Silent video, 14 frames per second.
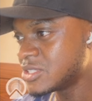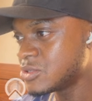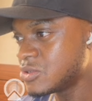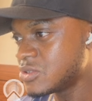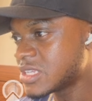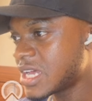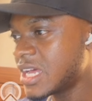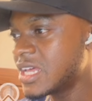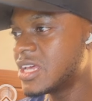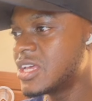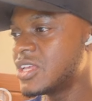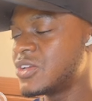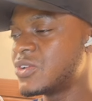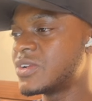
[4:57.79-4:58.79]
user,
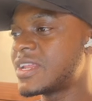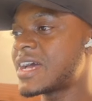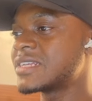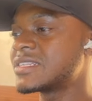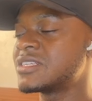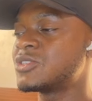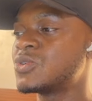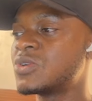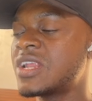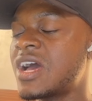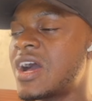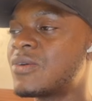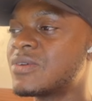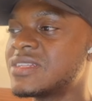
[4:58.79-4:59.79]
that's it. So
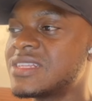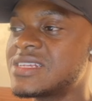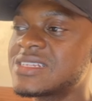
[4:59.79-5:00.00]
now this is